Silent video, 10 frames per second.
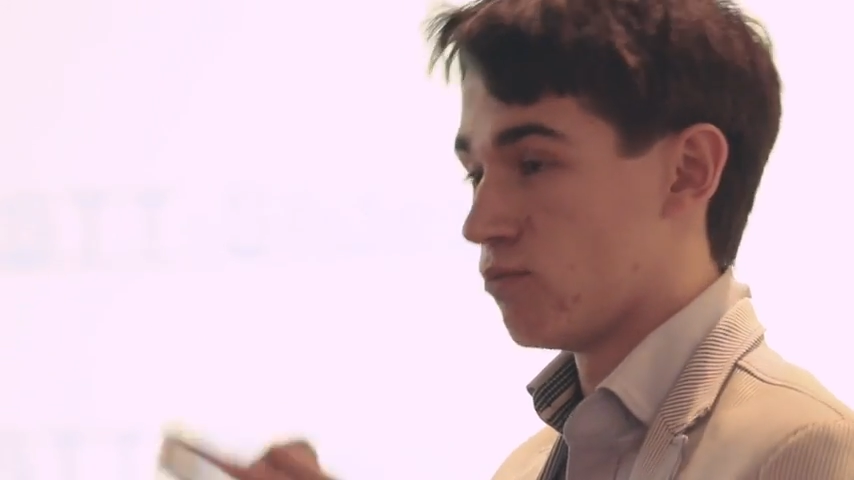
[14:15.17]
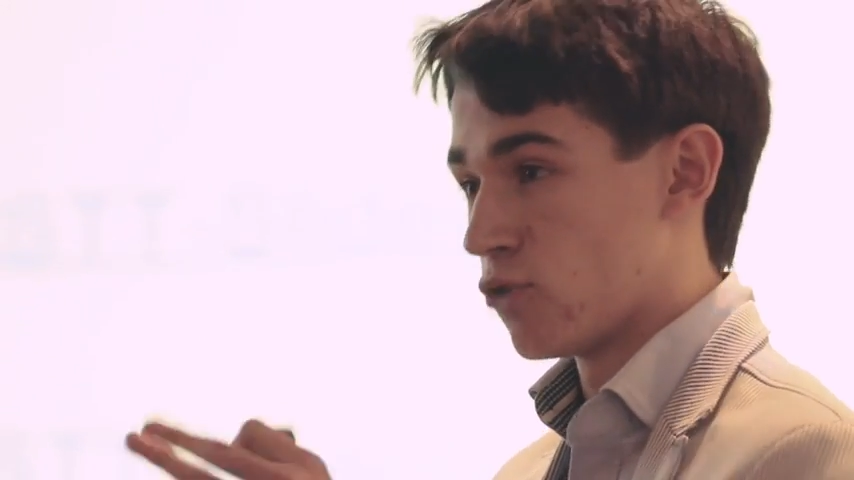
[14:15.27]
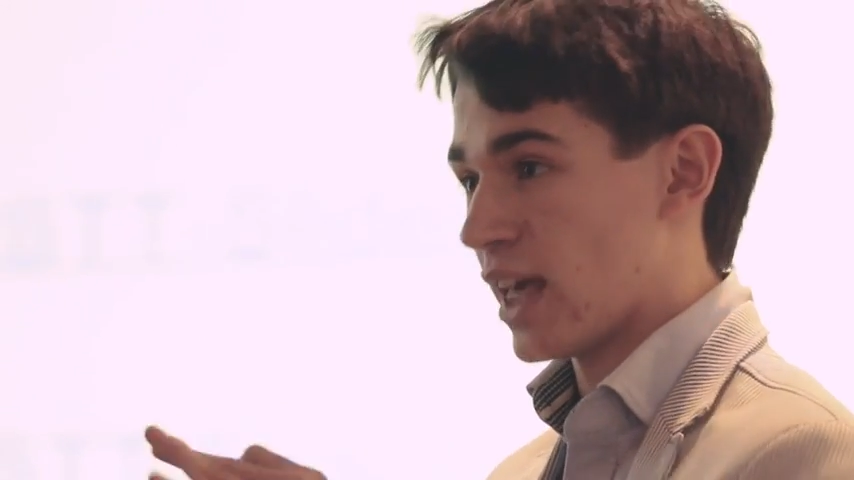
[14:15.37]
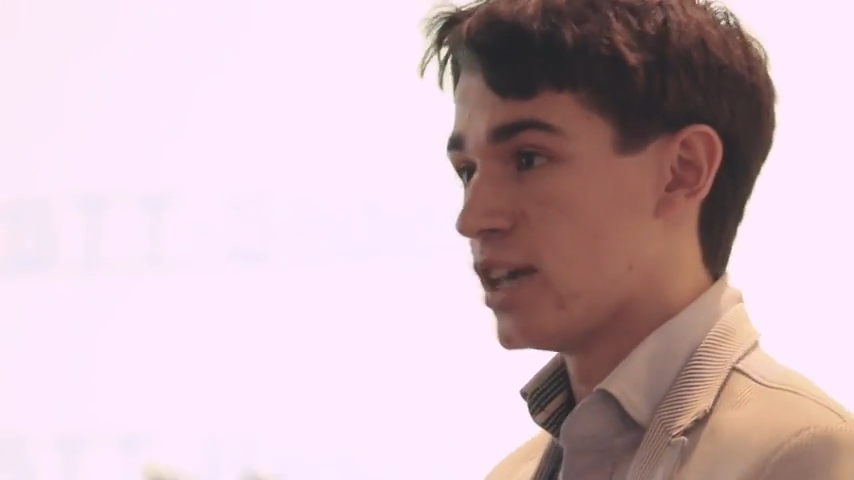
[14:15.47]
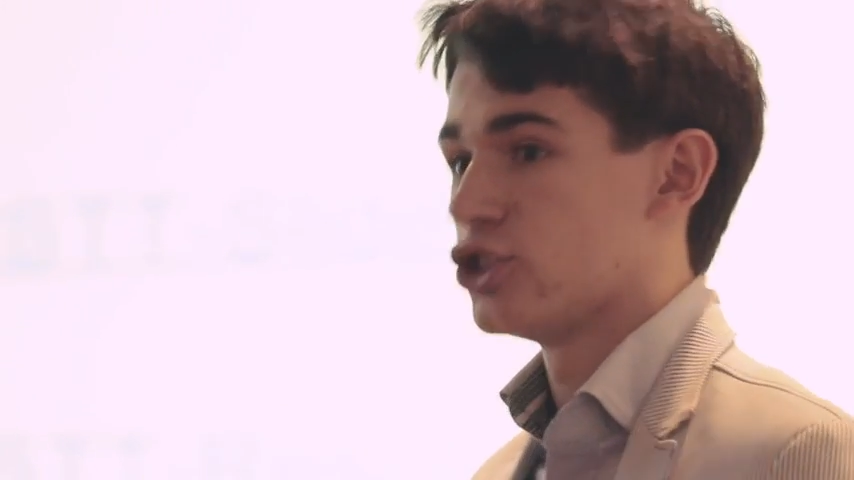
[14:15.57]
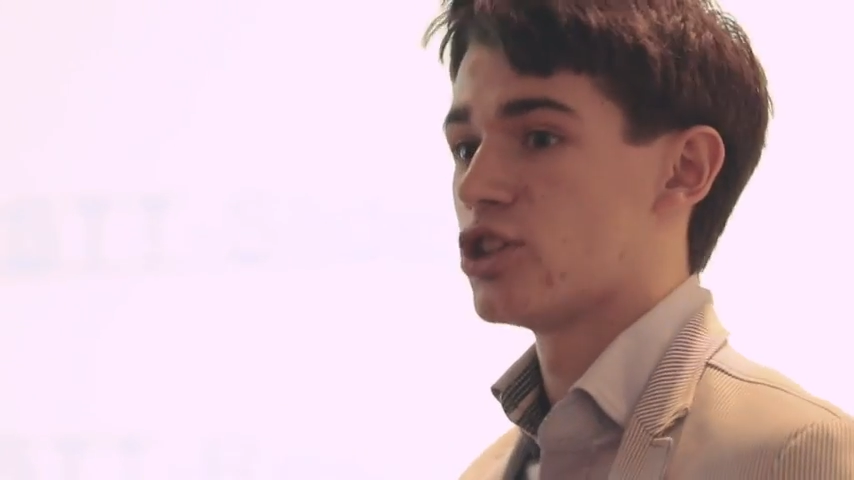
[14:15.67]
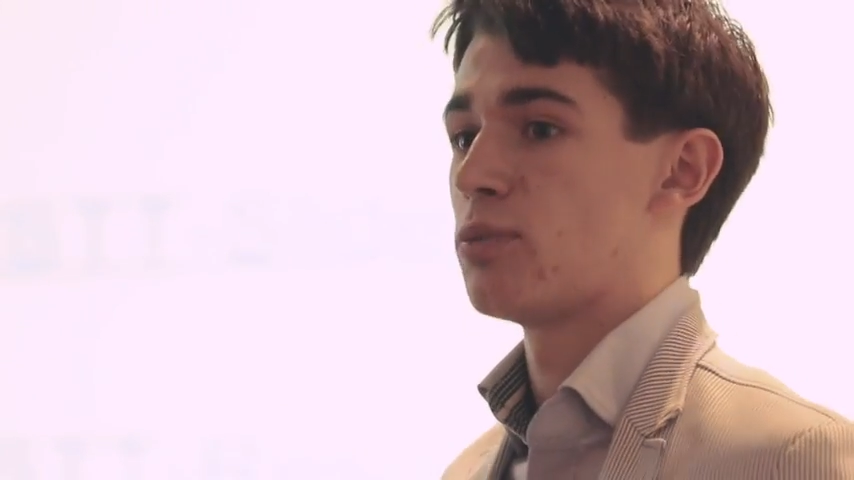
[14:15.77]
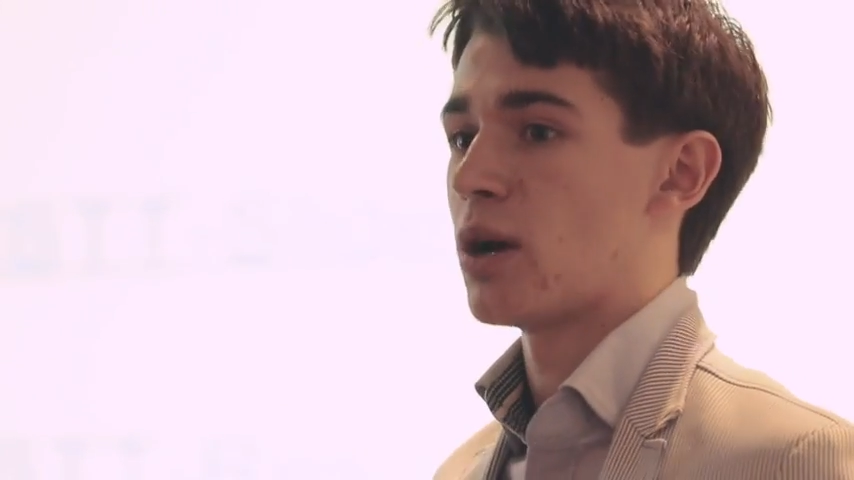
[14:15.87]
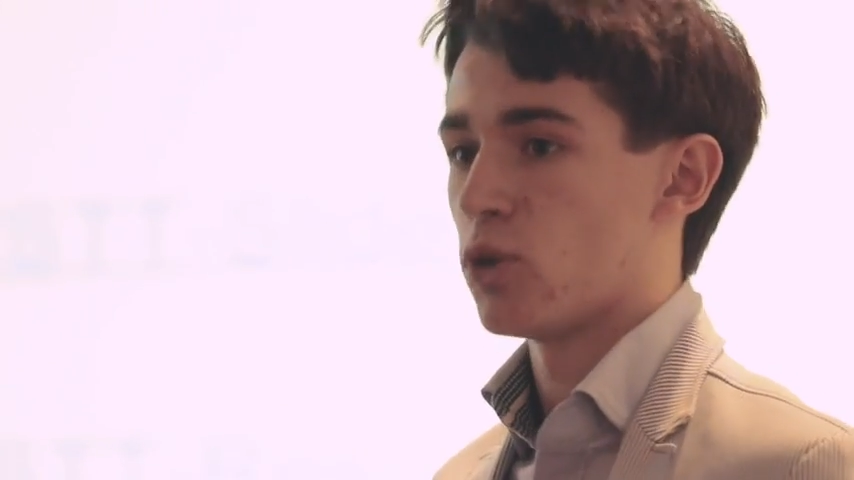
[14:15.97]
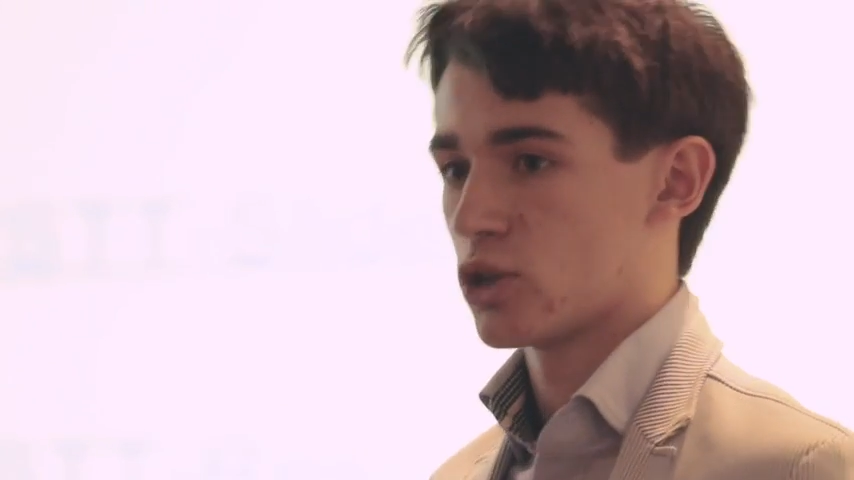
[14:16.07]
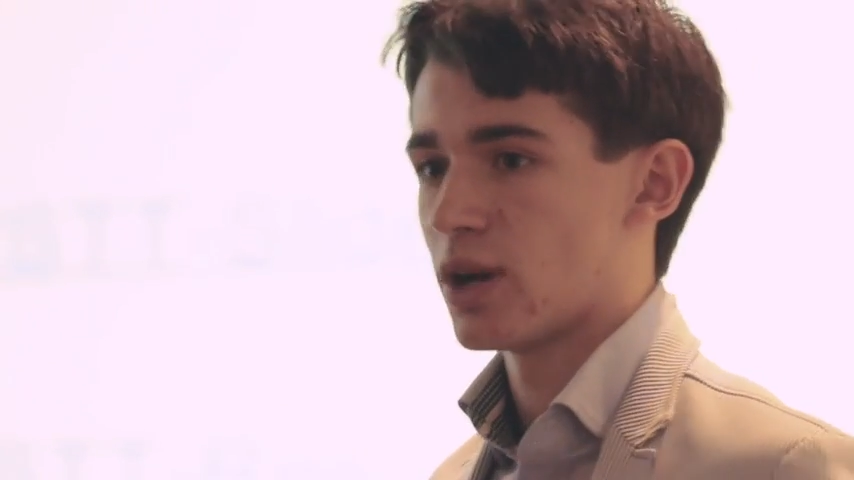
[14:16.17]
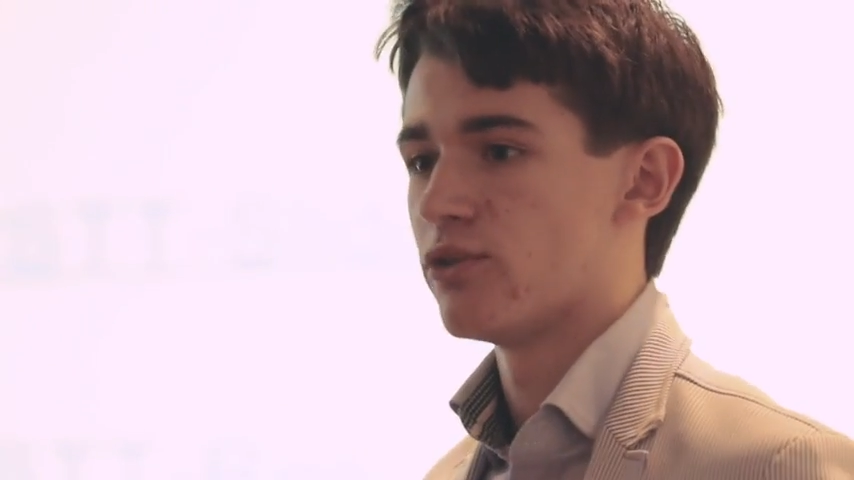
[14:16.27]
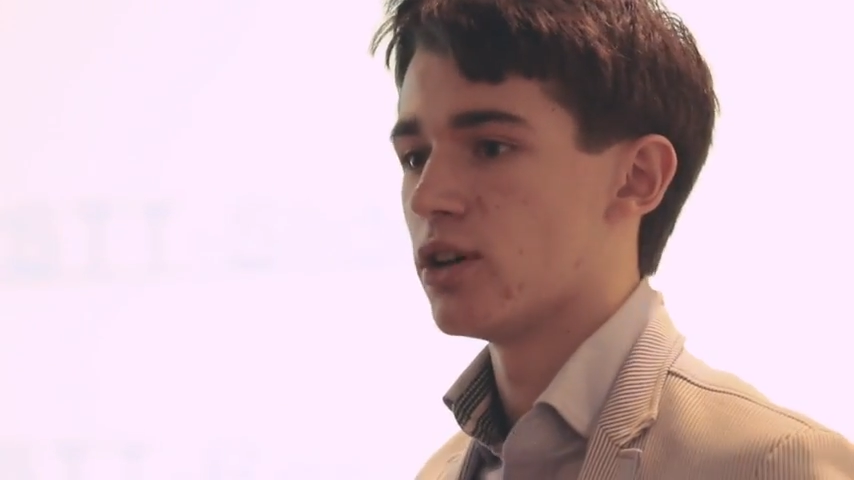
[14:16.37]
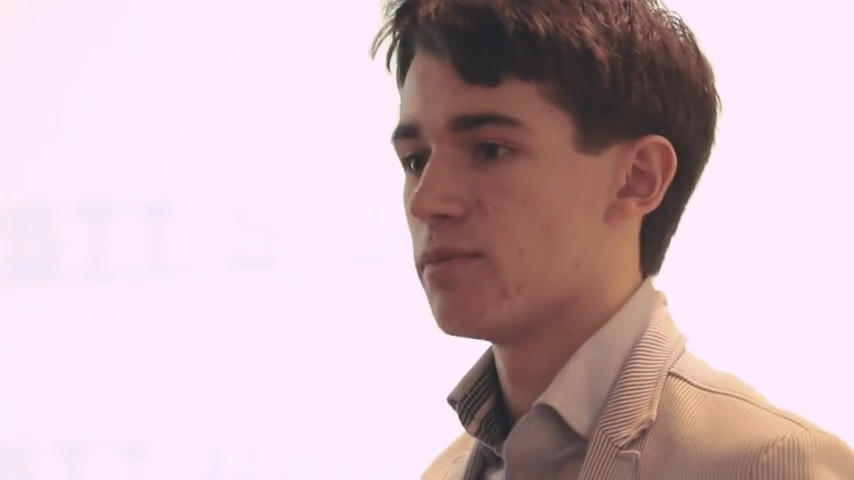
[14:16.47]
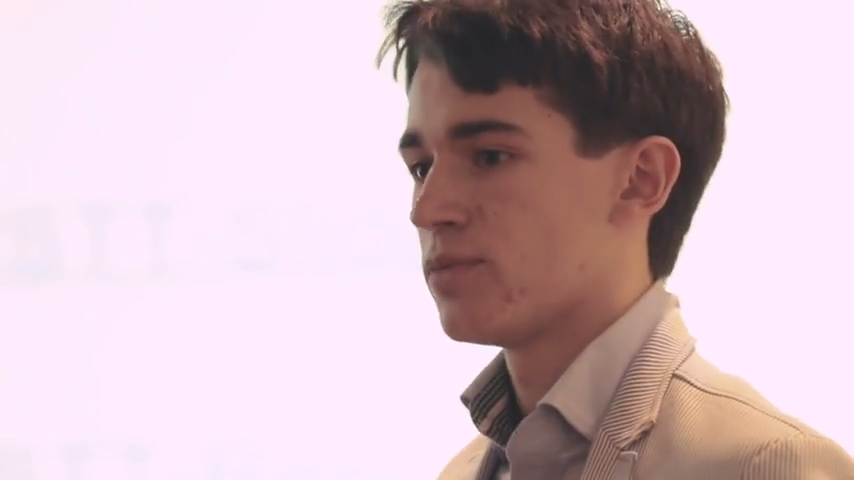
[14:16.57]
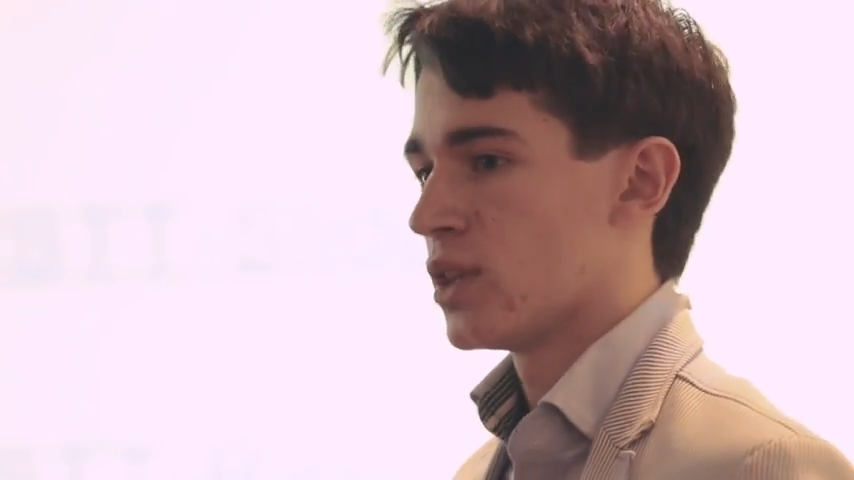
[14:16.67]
relation to the brand whatsoever.